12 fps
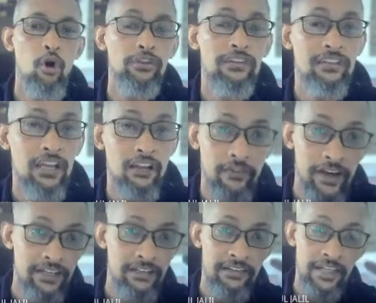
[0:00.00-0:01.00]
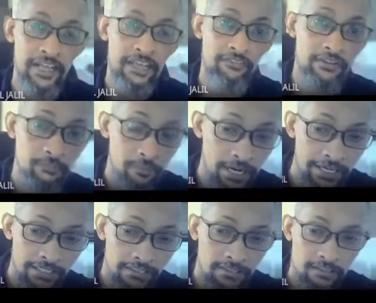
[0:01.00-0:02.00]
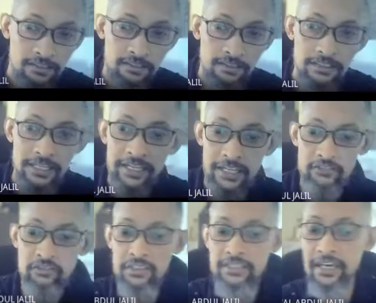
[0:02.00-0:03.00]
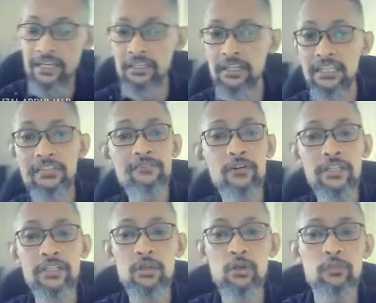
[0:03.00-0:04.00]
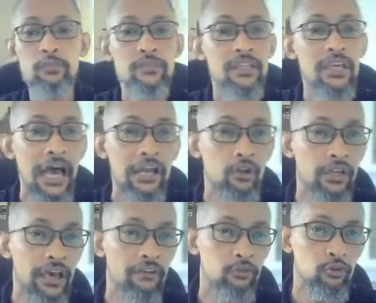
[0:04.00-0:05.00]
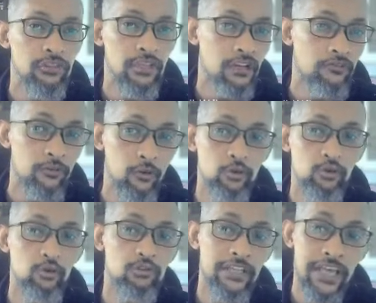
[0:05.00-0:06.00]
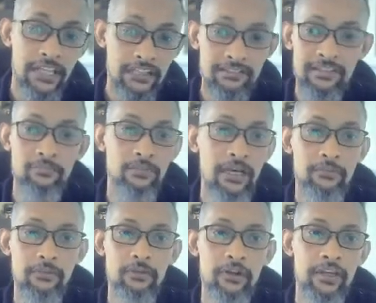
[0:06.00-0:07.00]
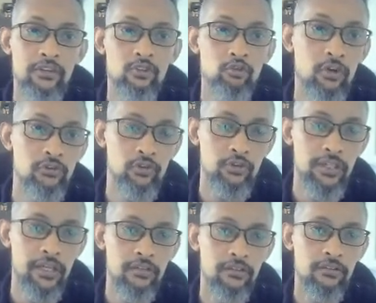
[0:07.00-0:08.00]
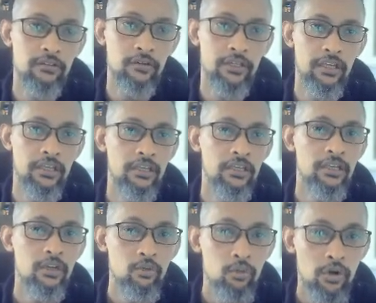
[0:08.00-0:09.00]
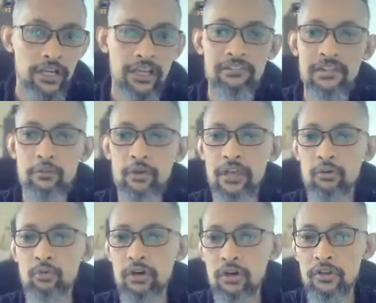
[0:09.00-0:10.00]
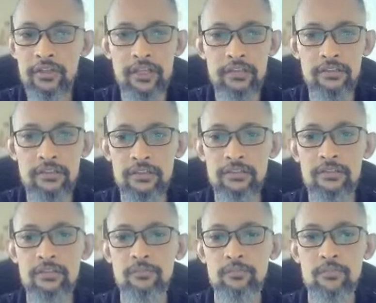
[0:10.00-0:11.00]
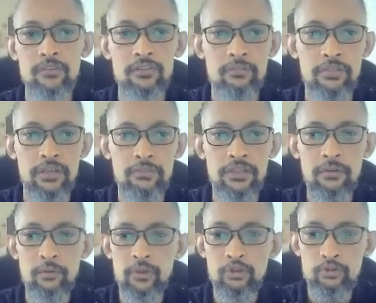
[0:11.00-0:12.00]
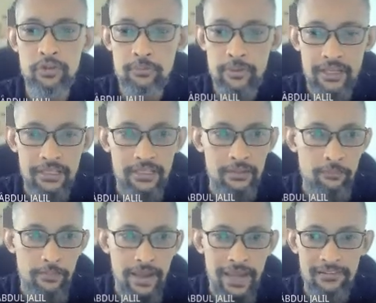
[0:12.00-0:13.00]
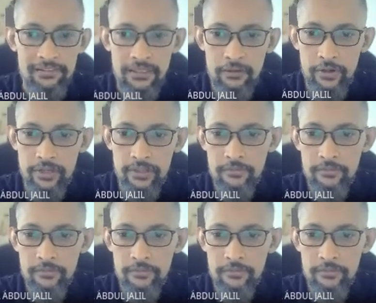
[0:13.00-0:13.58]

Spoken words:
these kind of ideas that I have in mind, I can actually gather even though I don't have those kind of photos at the same time that I get to work on that. Okay. What else that we can work on that here? Okay, maybe I'm going to remain the master, right?